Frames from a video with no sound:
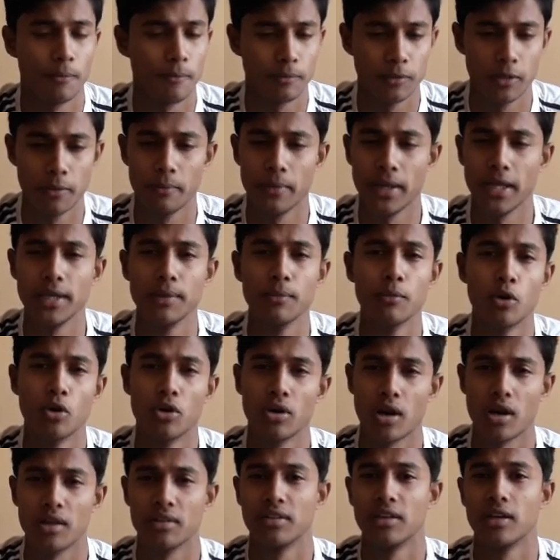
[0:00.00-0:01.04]
the many more
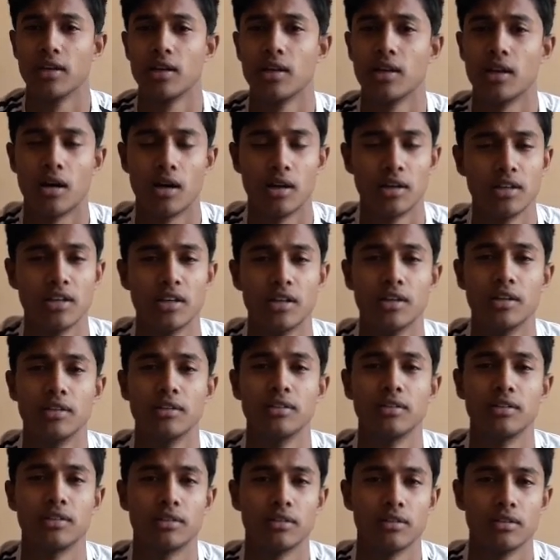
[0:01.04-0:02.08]
are there,
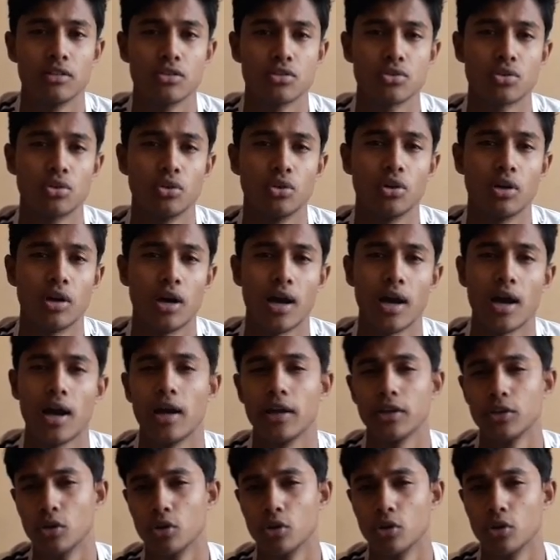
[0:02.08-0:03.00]
Anand. So I